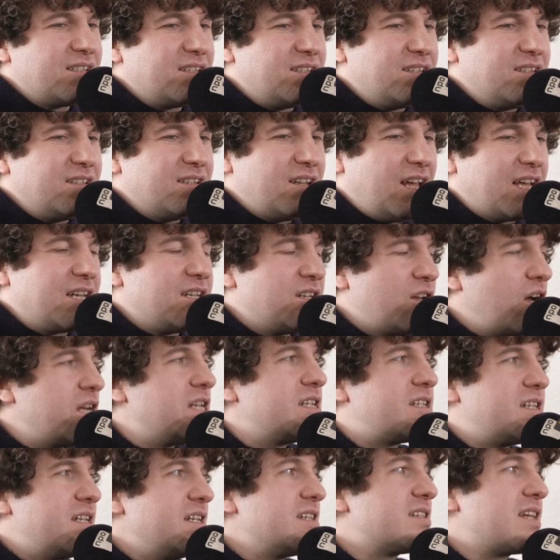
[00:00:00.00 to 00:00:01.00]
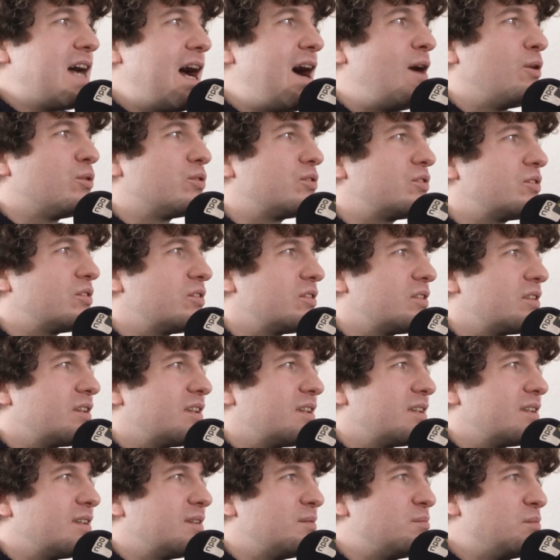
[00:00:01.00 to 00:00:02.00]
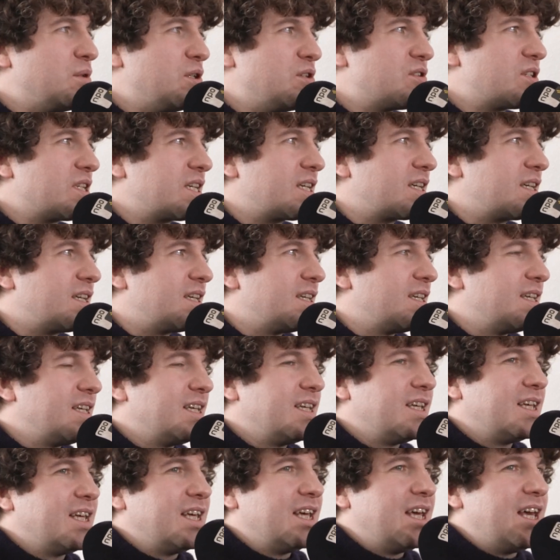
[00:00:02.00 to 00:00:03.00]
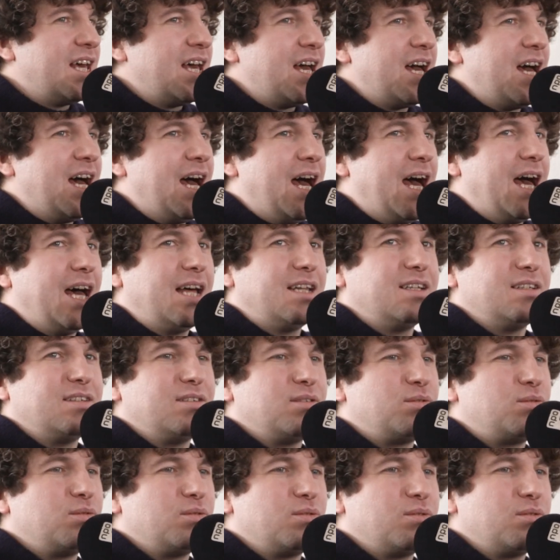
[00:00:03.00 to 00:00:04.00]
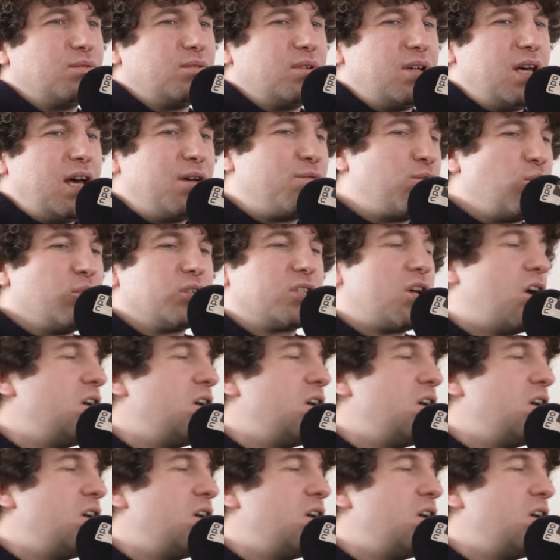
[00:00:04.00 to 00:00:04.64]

and it's like 90s house music, and everyone